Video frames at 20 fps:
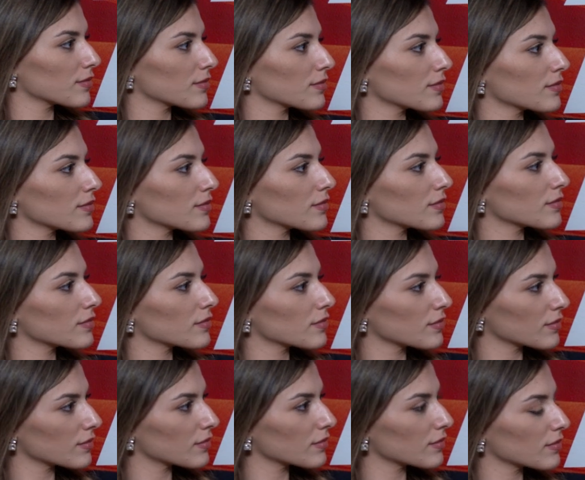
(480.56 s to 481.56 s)

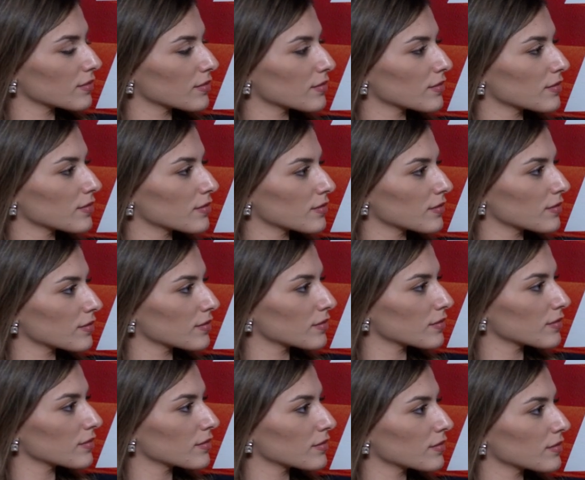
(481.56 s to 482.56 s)

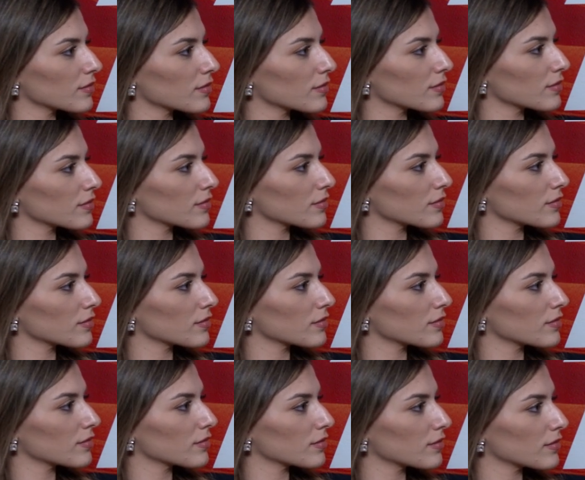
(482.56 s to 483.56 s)

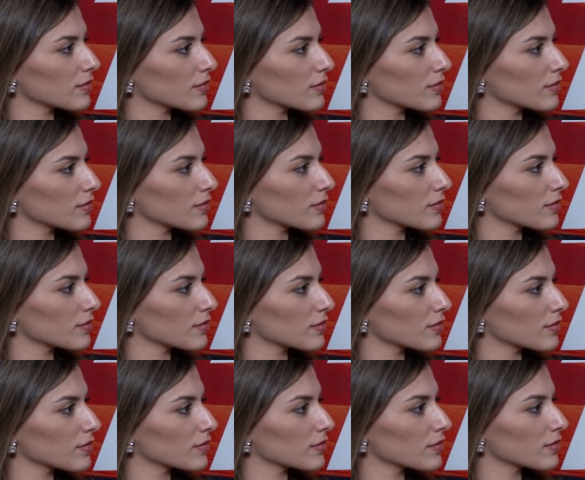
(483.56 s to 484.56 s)

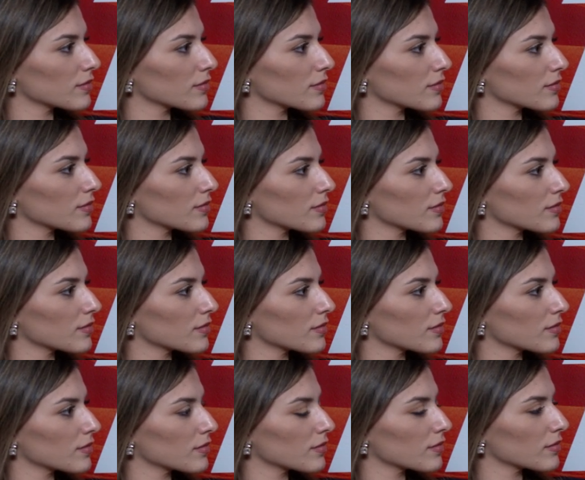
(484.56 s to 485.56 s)

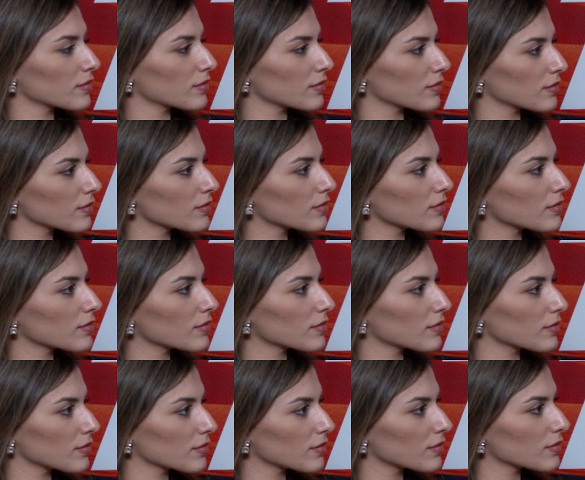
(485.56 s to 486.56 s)

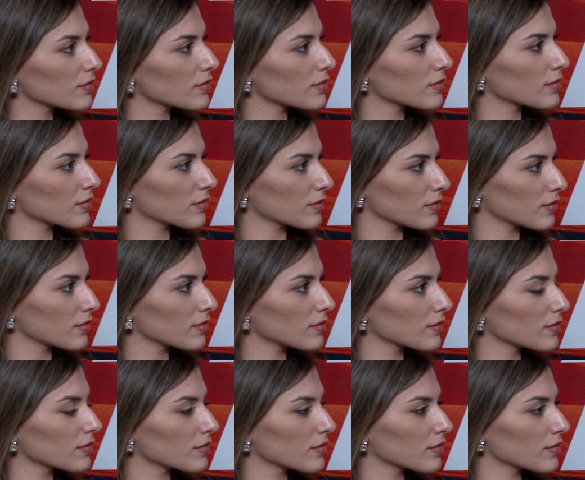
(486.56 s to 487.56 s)
This person isn't speaking.